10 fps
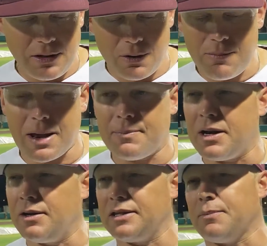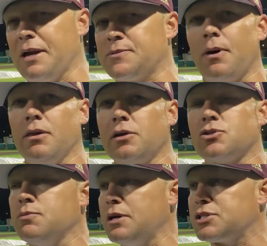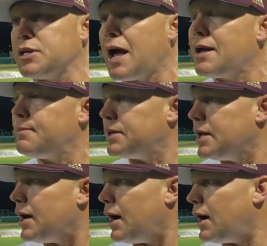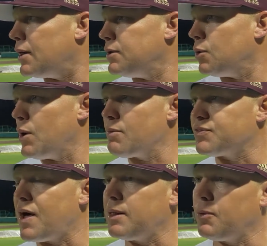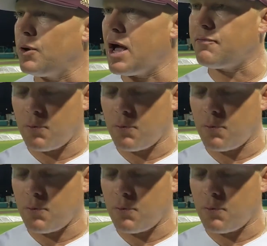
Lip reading: You know, we might have been underneath the baseball a little too much tonight, but, you know, Wynn was finally blowing out